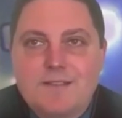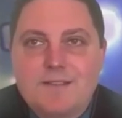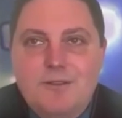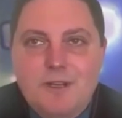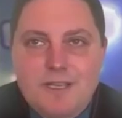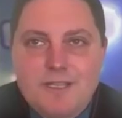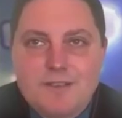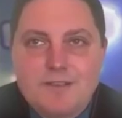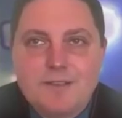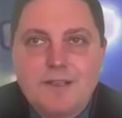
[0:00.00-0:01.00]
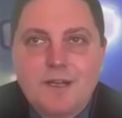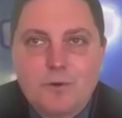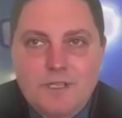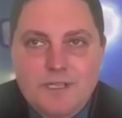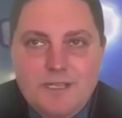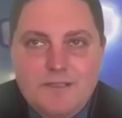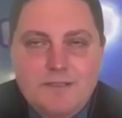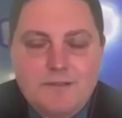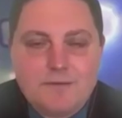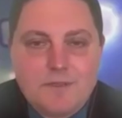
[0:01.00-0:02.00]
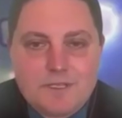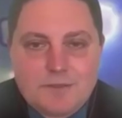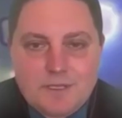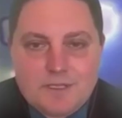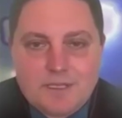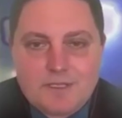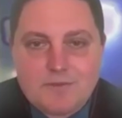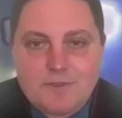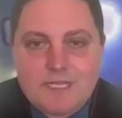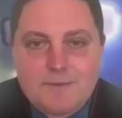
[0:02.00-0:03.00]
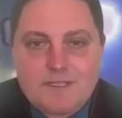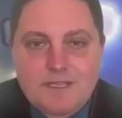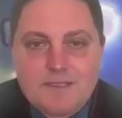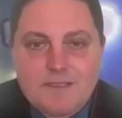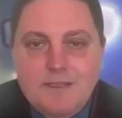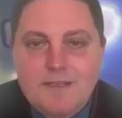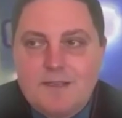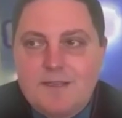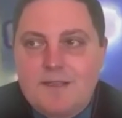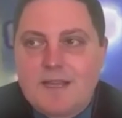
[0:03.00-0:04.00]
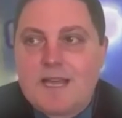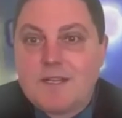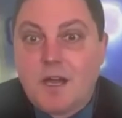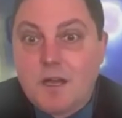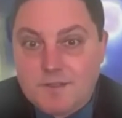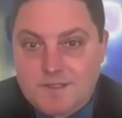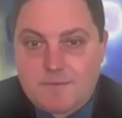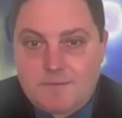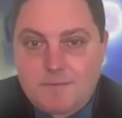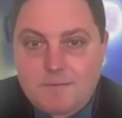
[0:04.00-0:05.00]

united and coordinated through their transnational deep state and us,